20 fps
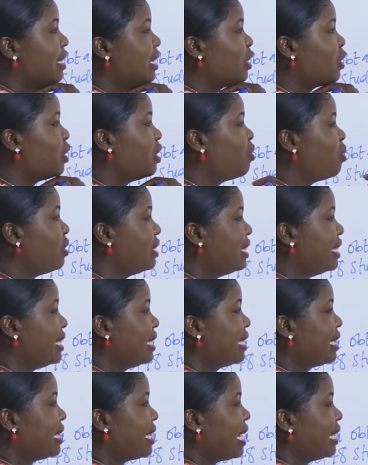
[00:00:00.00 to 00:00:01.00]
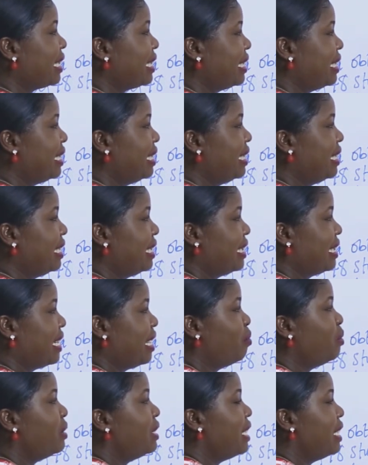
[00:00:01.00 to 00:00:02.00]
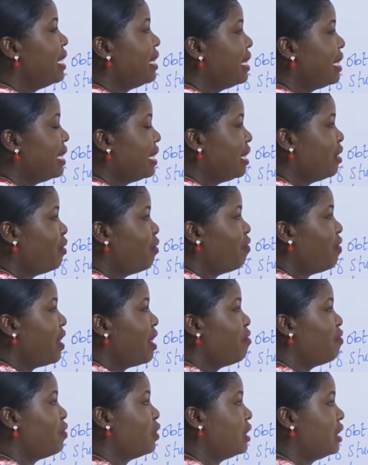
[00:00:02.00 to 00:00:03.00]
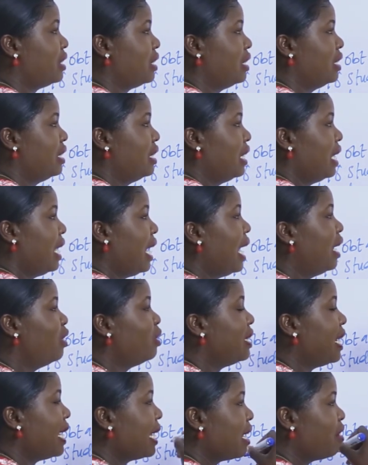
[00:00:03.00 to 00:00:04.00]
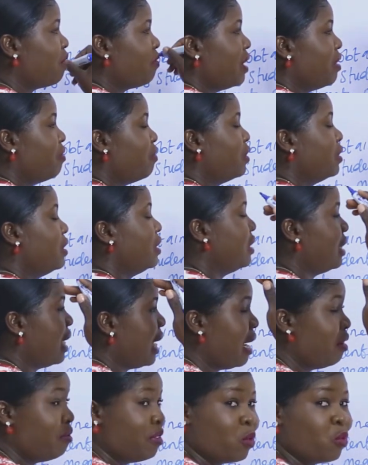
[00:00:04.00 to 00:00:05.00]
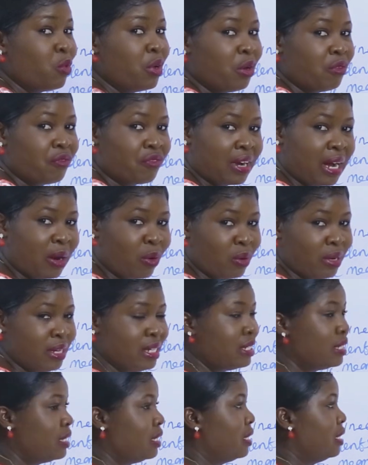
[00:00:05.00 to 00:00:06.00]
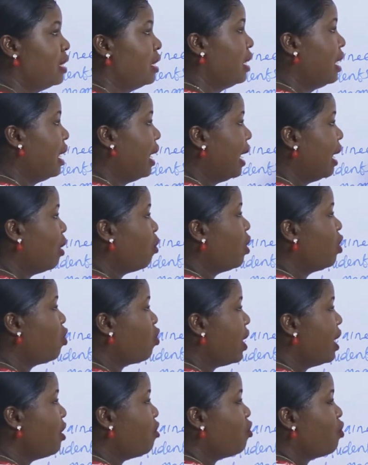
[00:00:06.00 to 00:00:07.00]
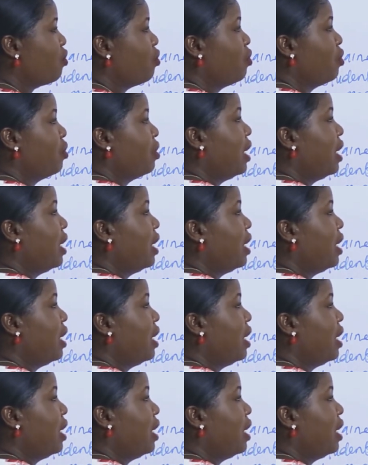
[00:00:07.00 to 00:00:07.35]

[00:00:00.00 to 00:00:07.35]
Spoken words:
The third one says 30 times 18, 540. How did I get 540? I have a way of calculating. And what do?